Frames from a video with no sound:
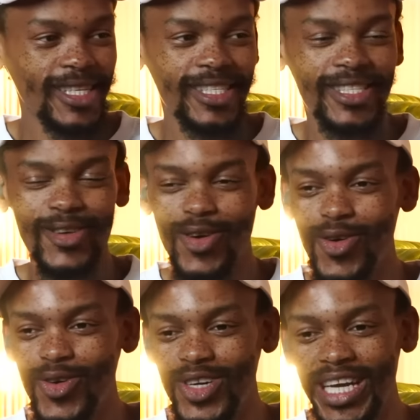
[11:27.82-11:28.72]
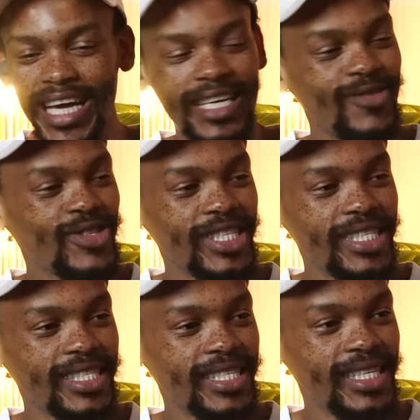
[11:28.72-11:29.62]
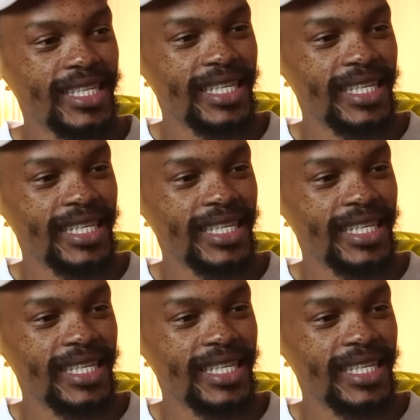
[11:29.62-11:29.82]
So like, it was just